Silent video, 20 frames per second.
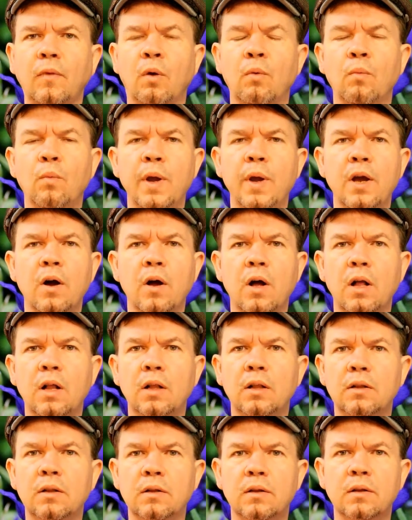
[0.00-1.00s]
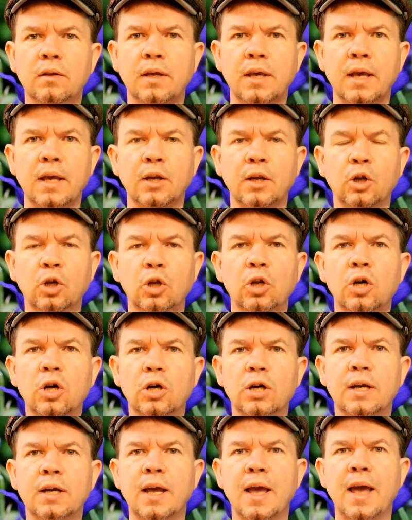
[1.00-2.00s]
we all can
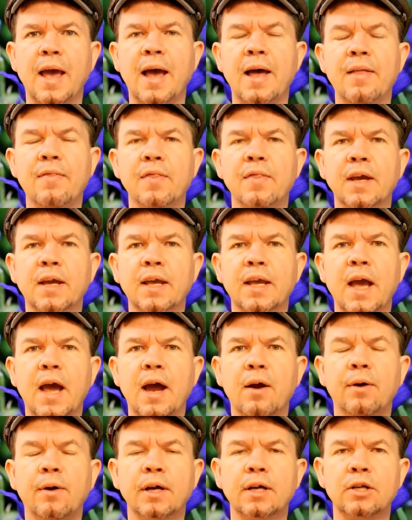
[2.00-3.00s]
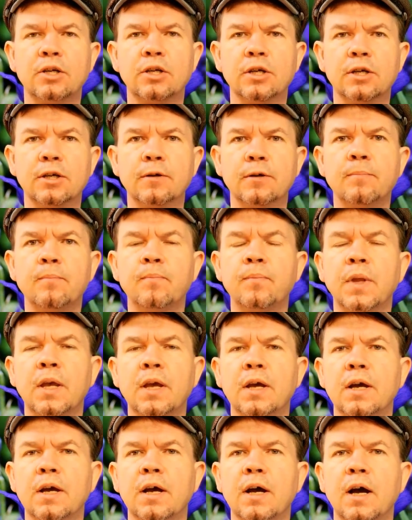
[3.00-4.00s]
look at the character
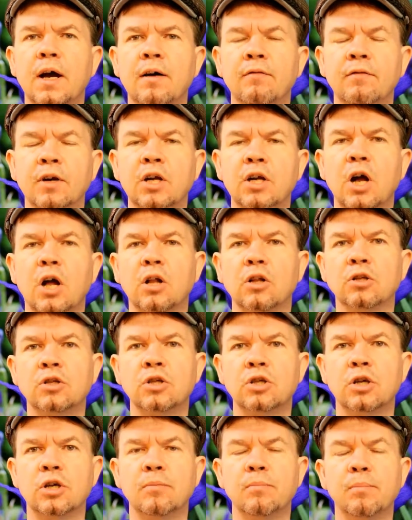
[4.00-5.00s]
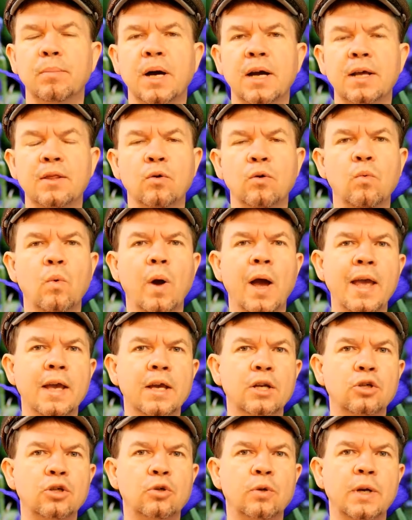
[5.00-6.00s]
of a culture by the way
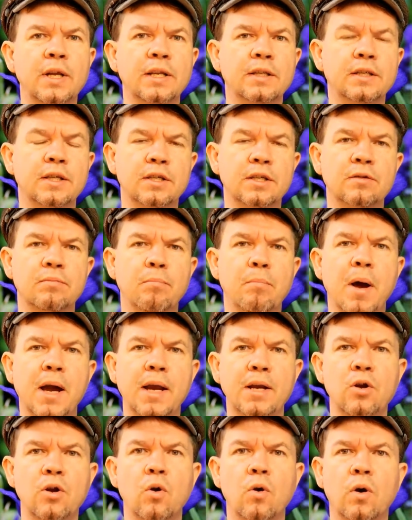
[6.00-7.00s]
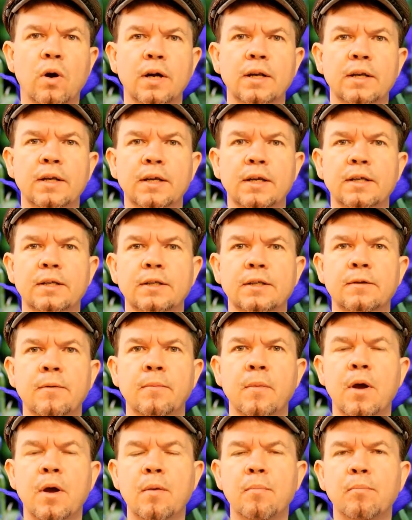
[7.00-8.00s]
it treats its minorities,
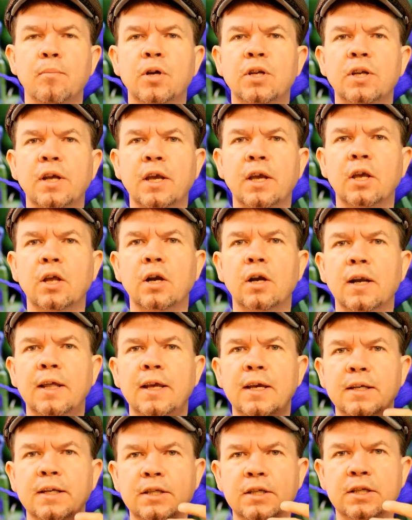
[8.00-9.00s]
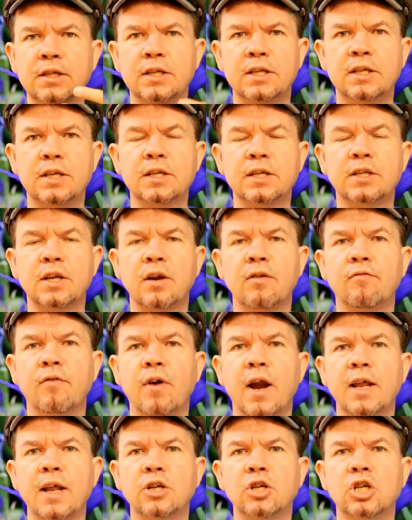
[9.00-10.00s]
particularly its
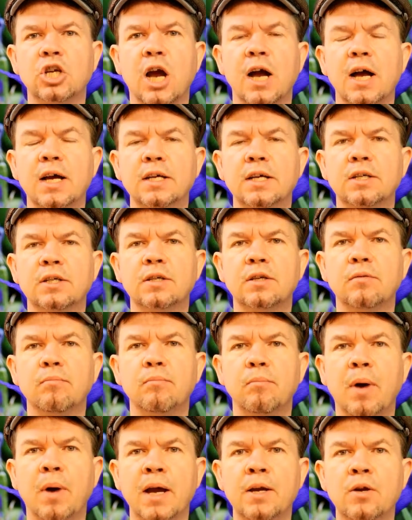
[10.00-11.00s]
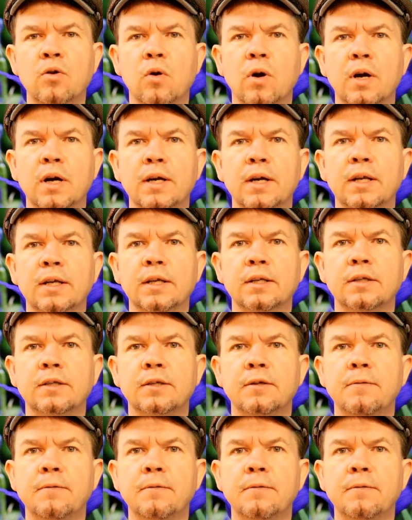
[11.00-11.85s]
disenfranchised minorities.